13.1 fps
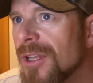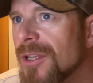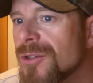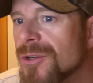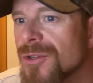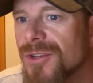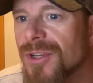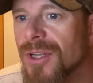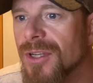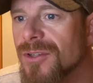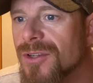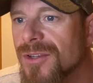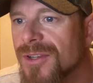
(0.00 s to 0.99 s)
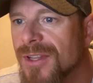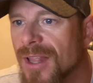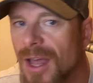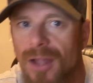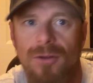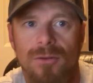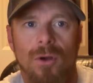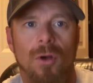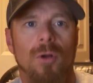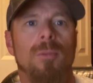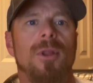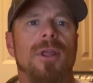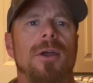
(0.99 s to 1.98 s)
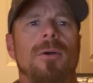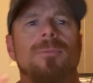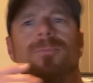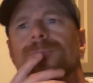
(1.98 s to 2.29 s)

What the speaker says: interesting to see that all play out.